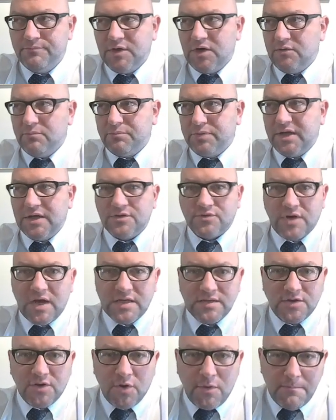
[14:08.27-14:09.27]
you know,
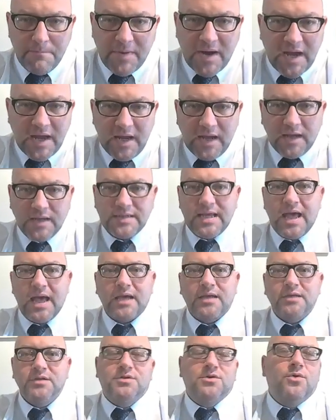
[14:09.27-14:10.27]
plagiarizing or buying a
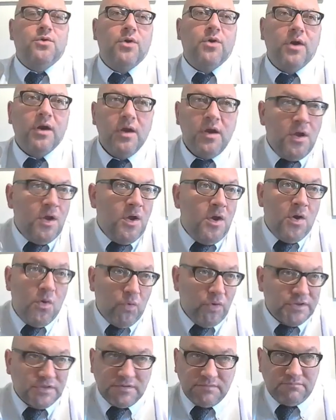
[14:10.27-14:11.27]
text or
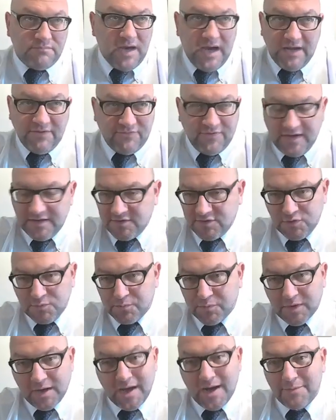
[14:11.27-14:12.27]
what's I find
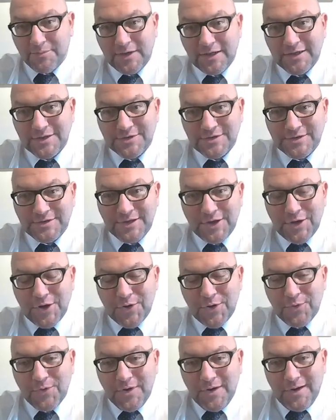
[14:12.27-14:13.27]
super common is, you
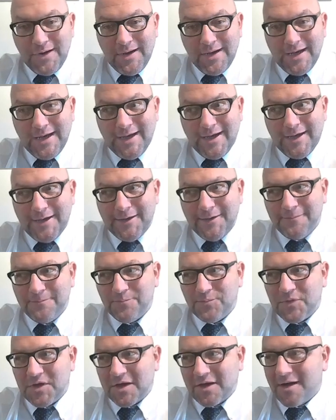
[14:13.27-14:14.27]
know,
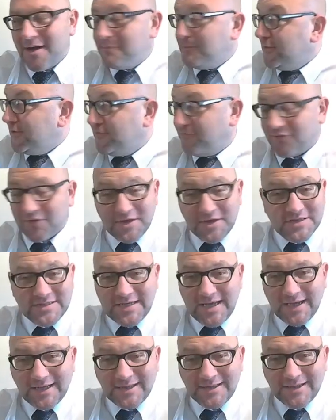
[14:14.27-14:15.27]
um, a couple of friends
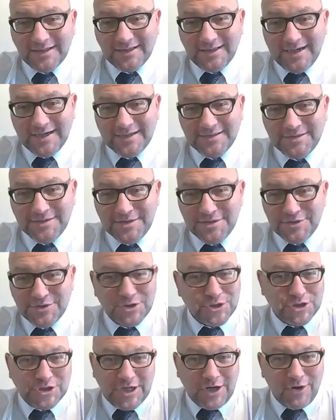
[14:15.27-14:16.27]
taking the class and then
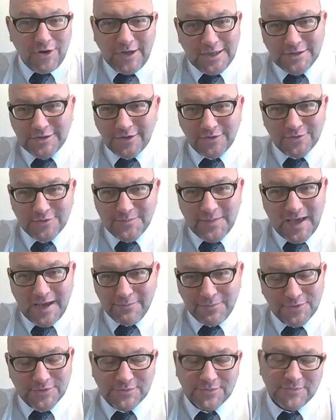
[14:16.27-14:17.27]
just sharing each other's
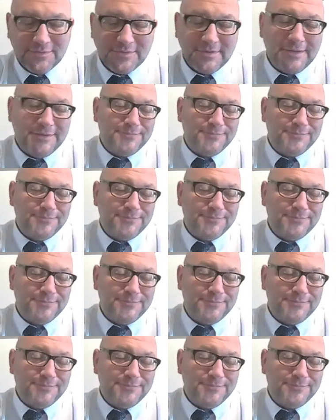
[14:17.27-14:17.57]
papers, you